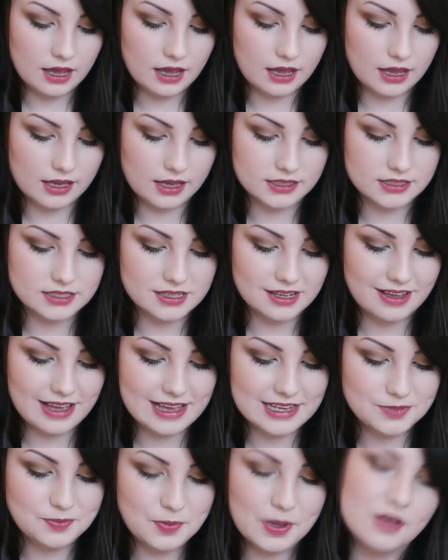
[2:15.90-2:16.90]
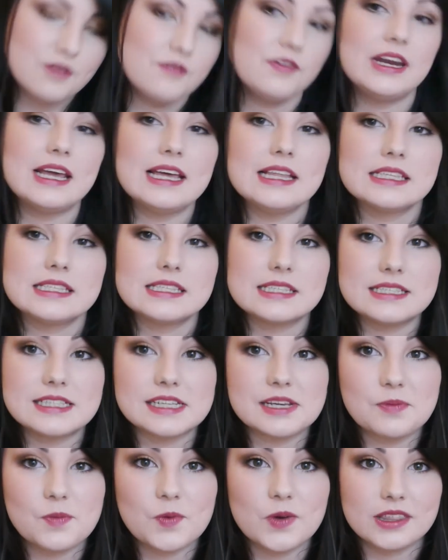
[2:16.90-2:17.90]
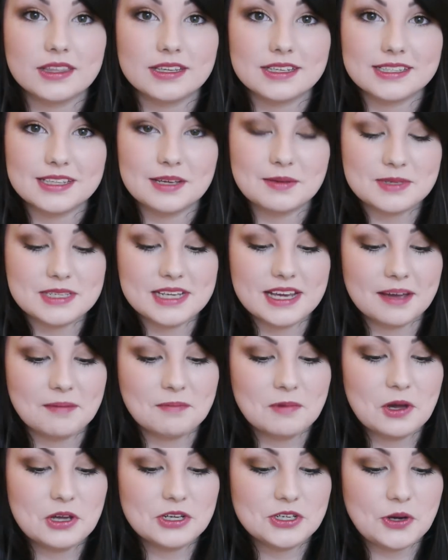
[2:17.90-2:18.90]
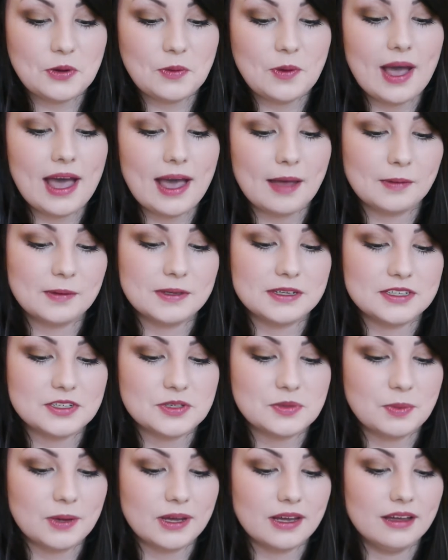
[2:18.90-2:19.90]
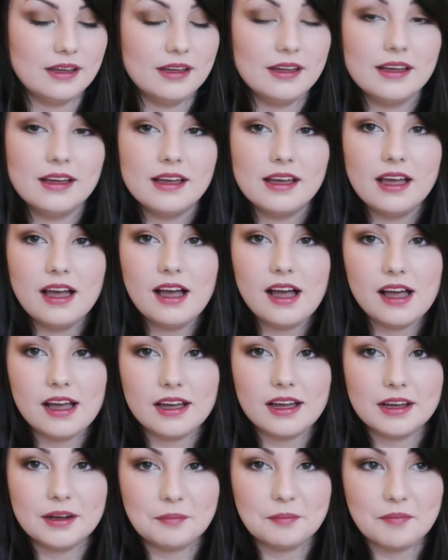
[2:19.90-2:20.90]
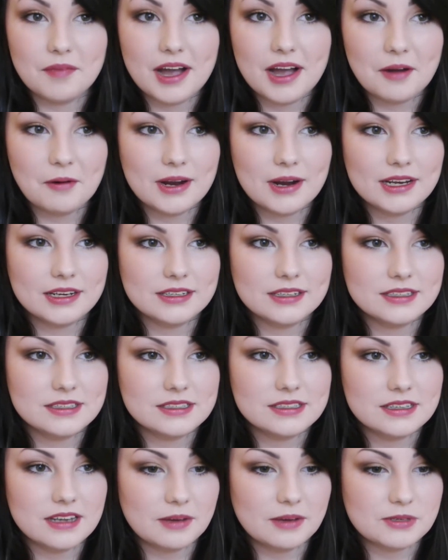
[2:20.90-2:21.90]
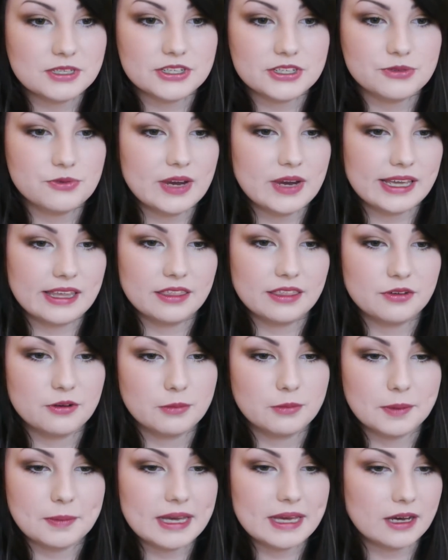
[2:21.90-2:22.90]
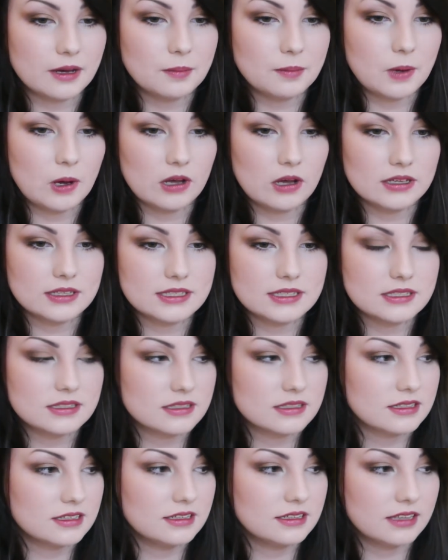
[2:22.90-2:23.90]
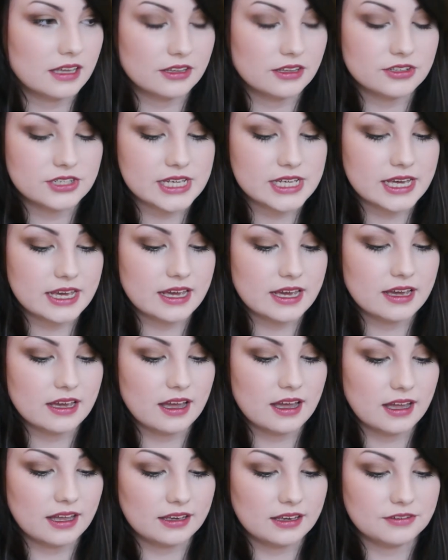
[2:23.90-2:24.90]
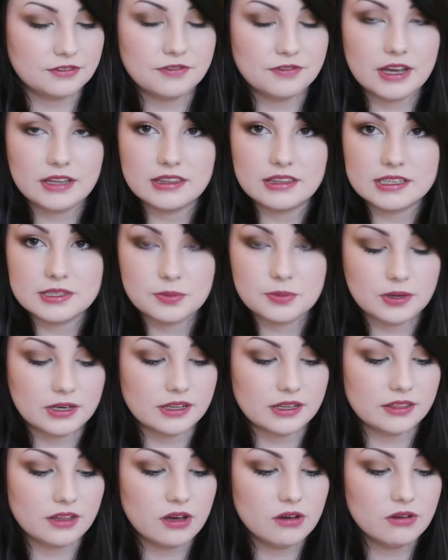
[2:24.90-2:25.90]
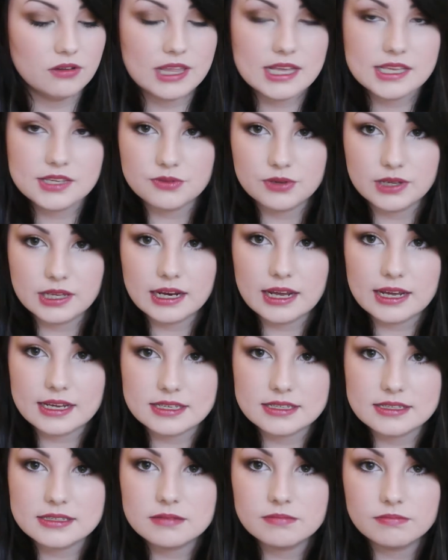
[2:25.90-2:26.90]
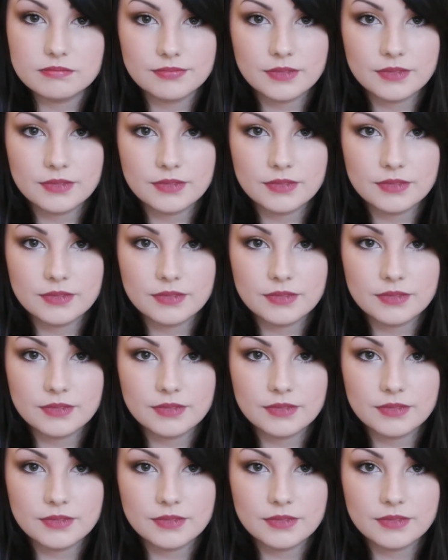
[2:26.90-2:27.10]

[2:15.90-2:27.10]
And I had a bit of an incident with this lipstick. I'm not sure what happened but um, I went, I was just raking through my makeup box the other day and found this one. I thought oh that's really nice